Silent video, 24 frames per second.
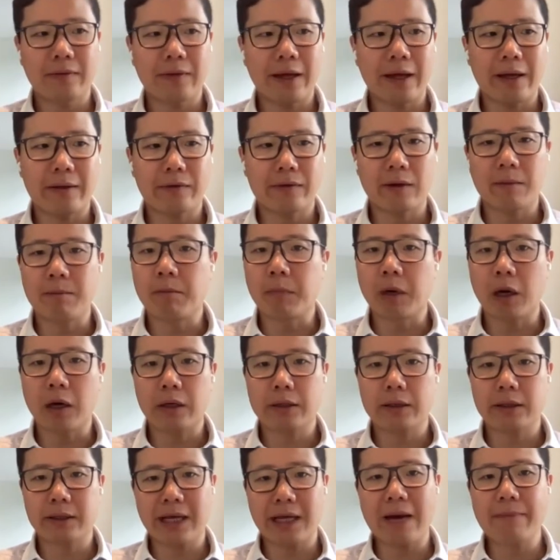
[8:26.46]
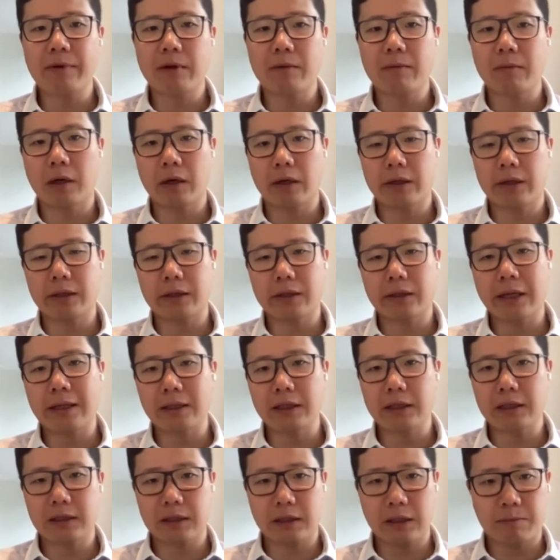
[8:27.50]
that the capital market, at
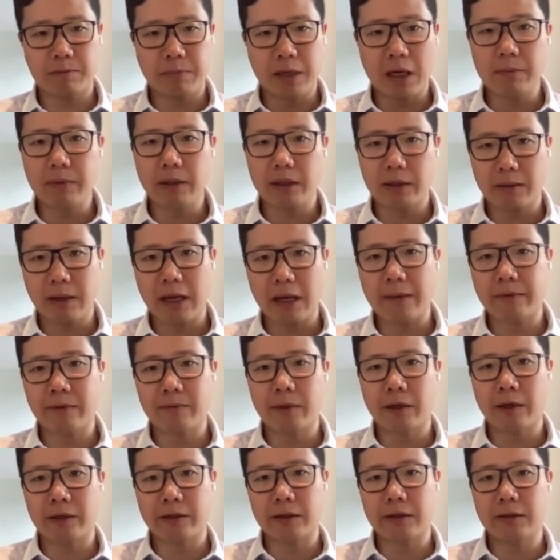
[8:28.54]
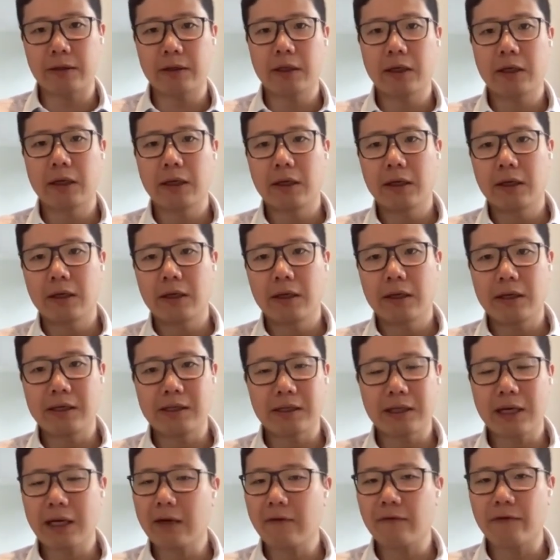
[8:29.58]
least the public capital market,
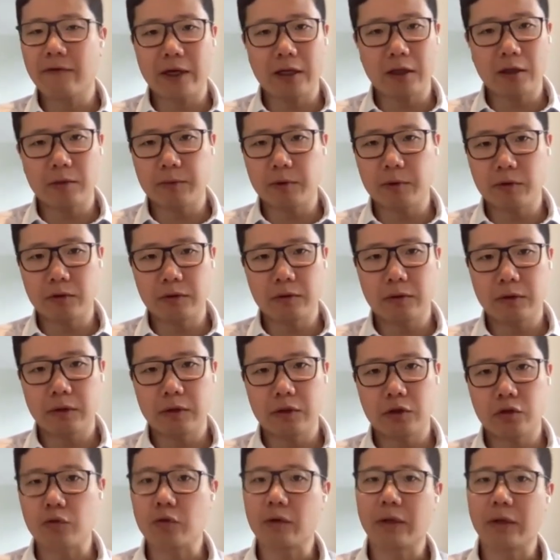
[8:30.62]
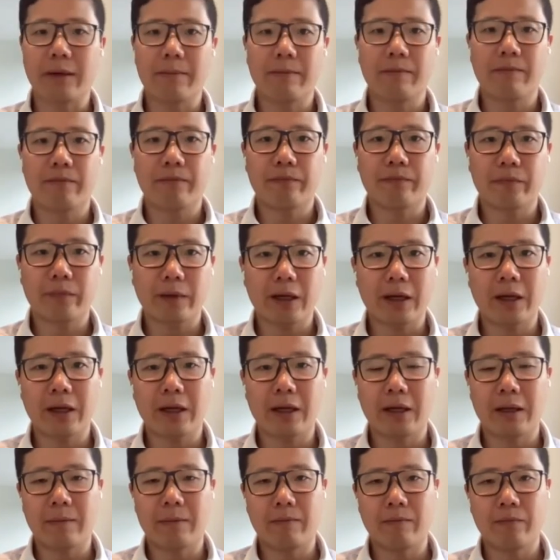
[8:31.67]
is not available to them
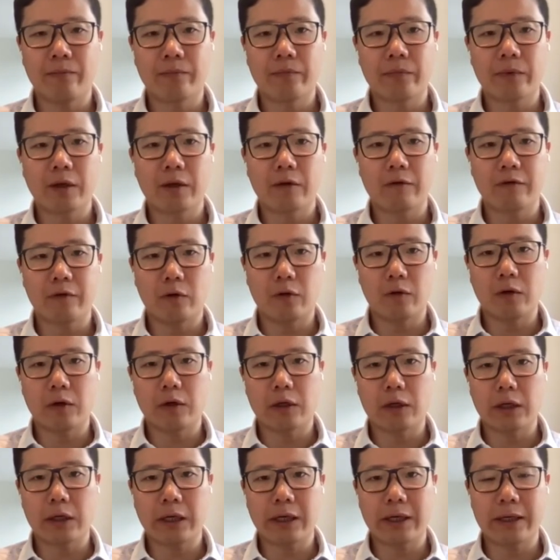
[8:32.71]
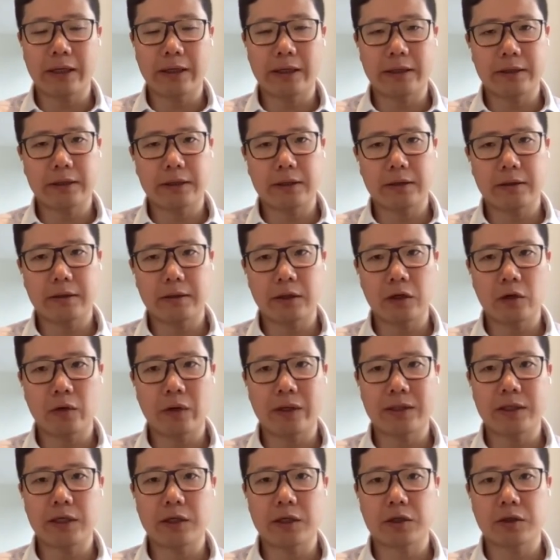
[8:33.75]
for
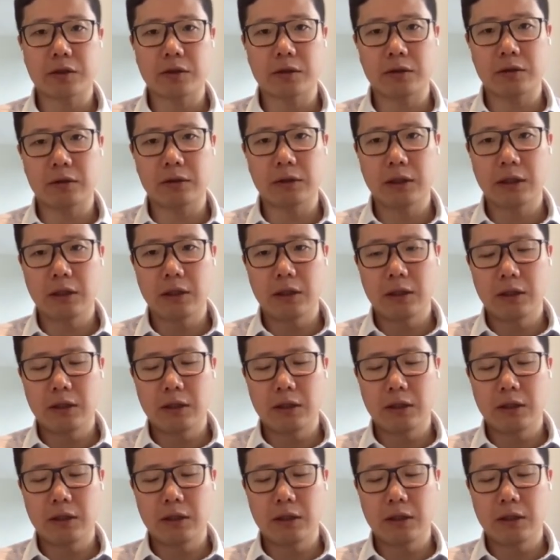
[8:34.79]
additional